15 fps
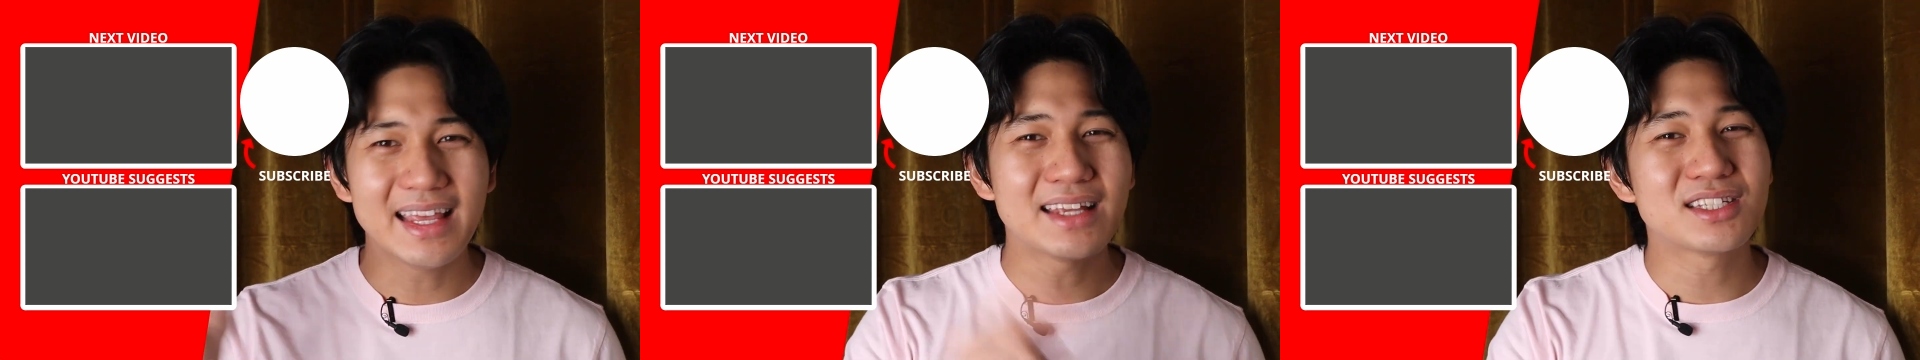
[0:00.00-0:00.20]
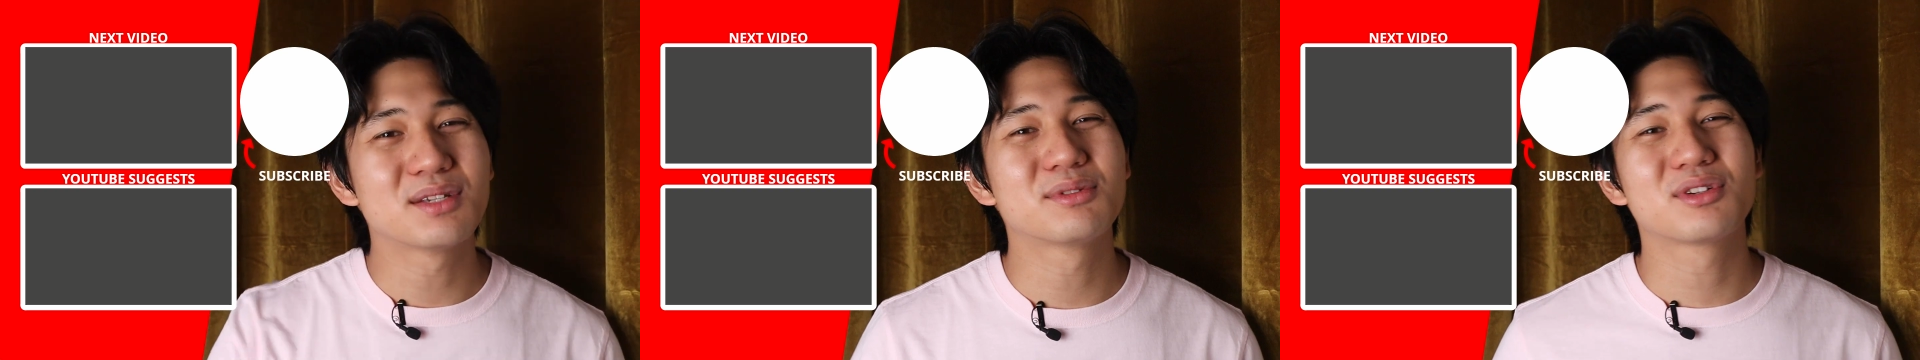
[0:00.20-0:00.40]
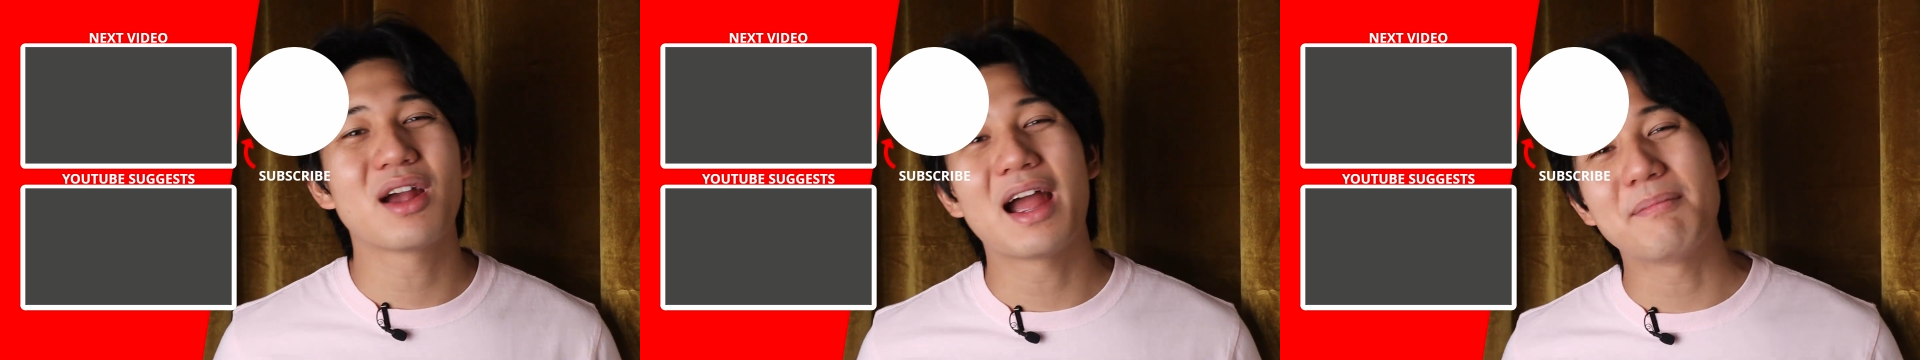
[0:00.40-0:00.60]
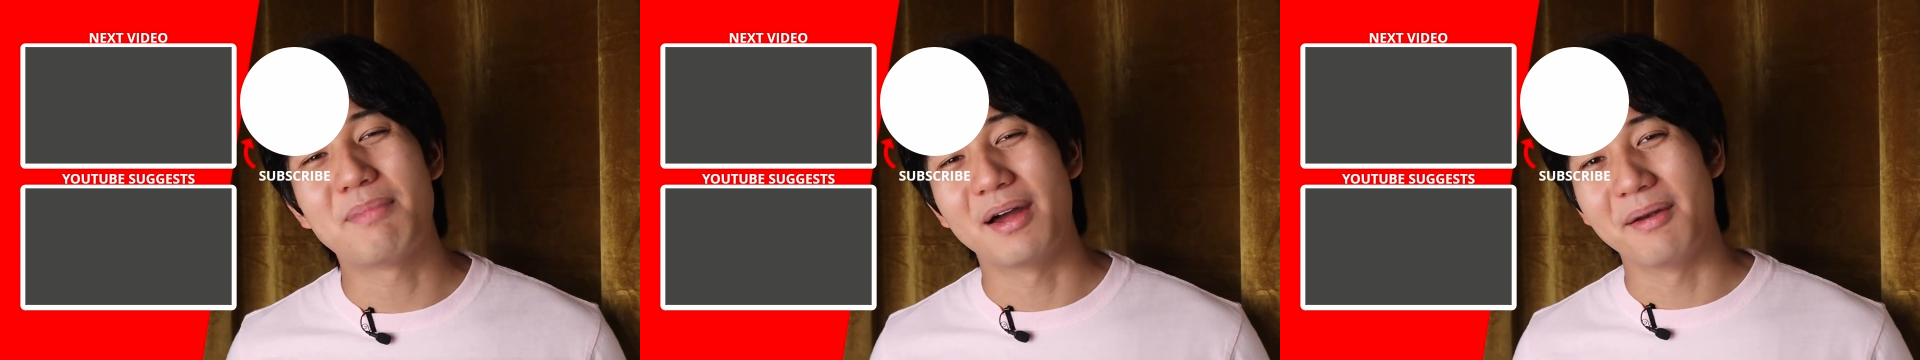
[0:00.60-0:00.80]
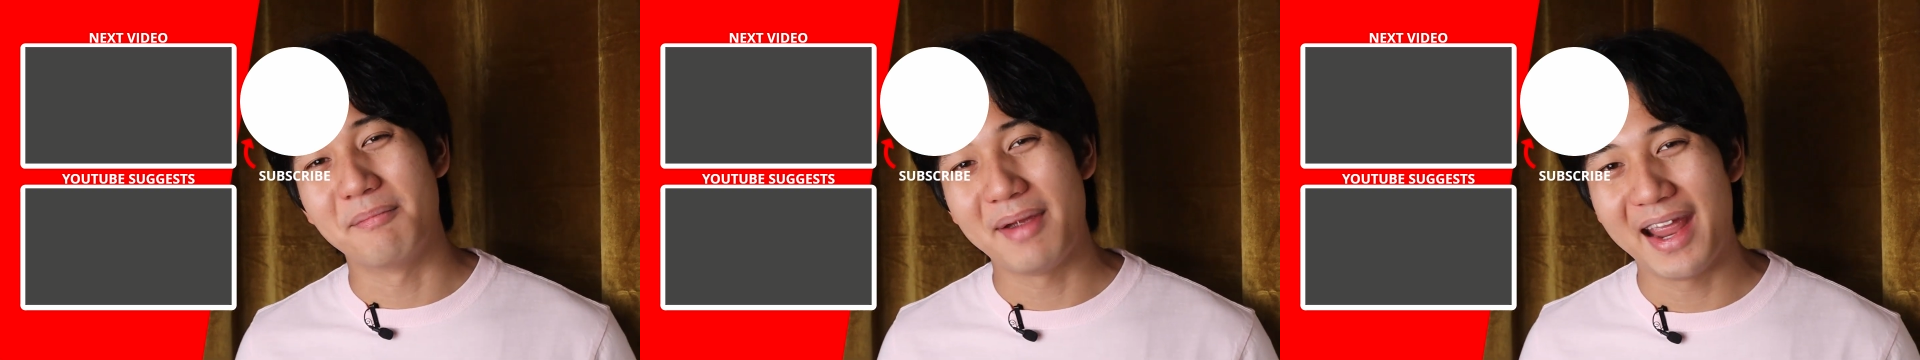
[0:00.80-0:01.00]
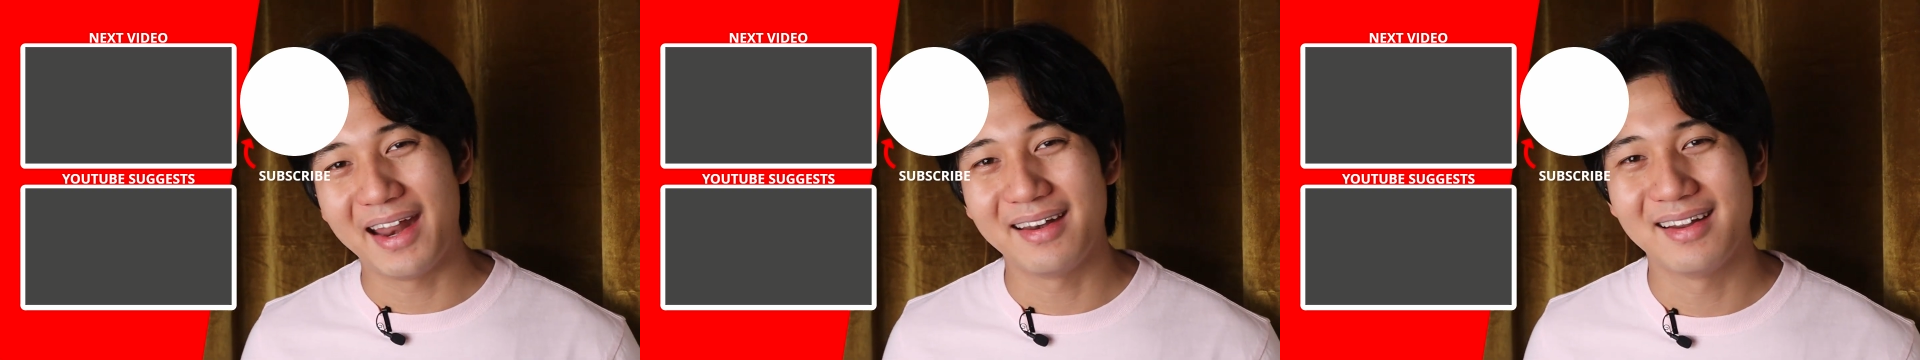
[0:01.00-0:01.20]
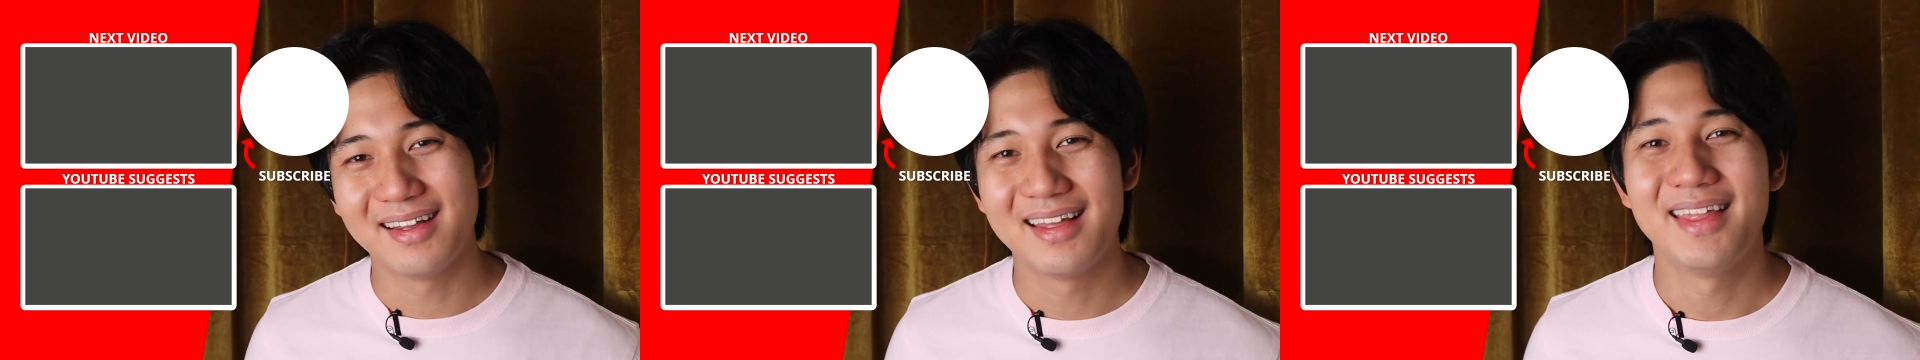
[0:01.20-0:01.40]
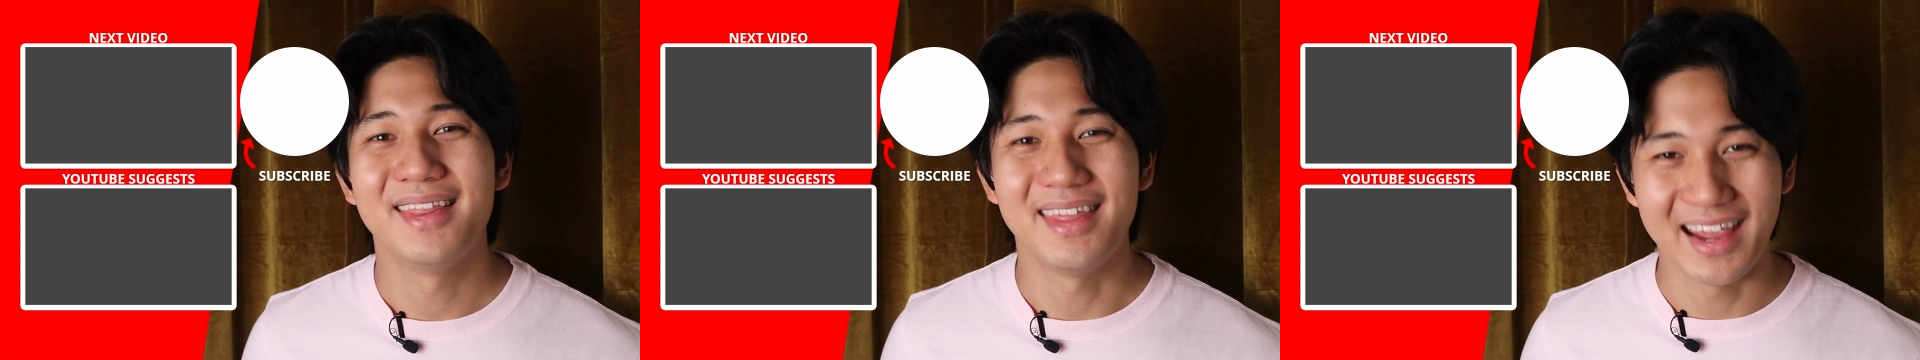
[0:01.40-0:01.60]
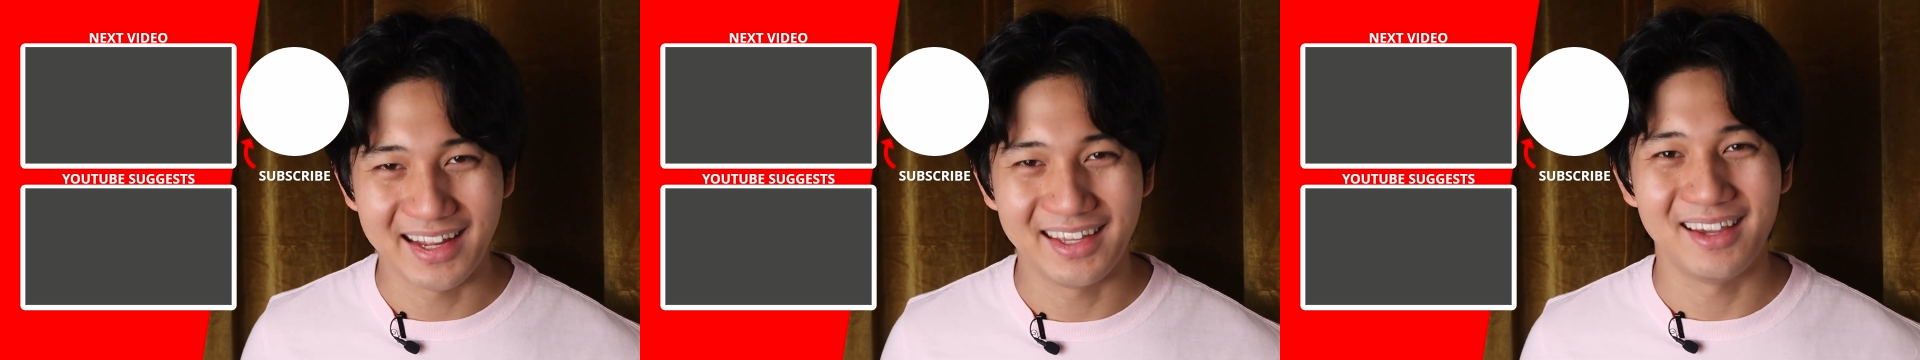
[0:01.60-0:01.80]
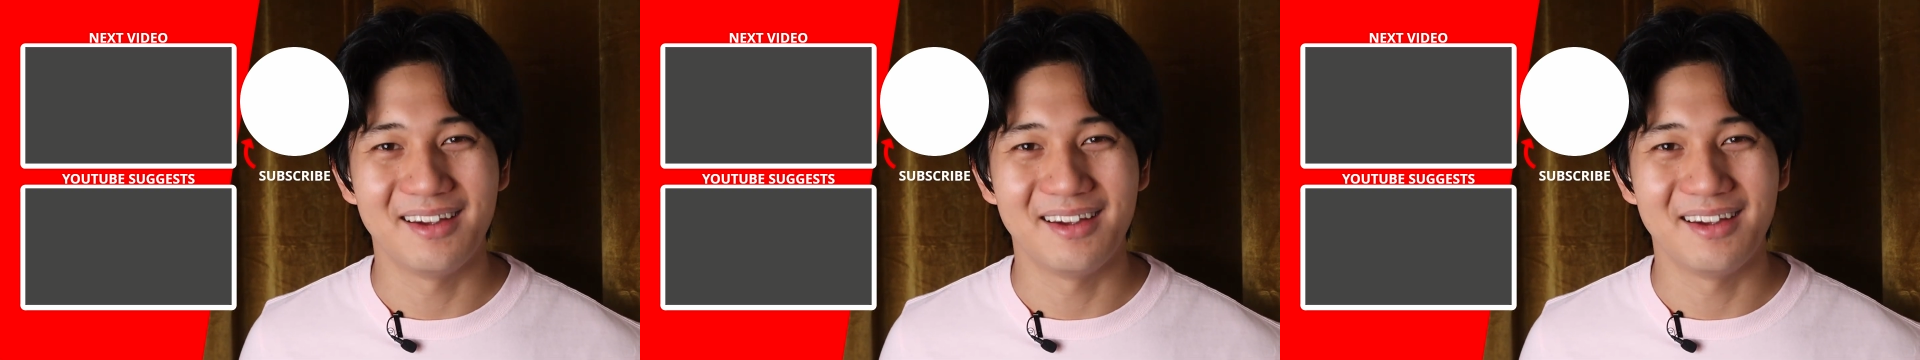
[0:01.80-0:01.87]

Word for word: that subscribe button, man. Thank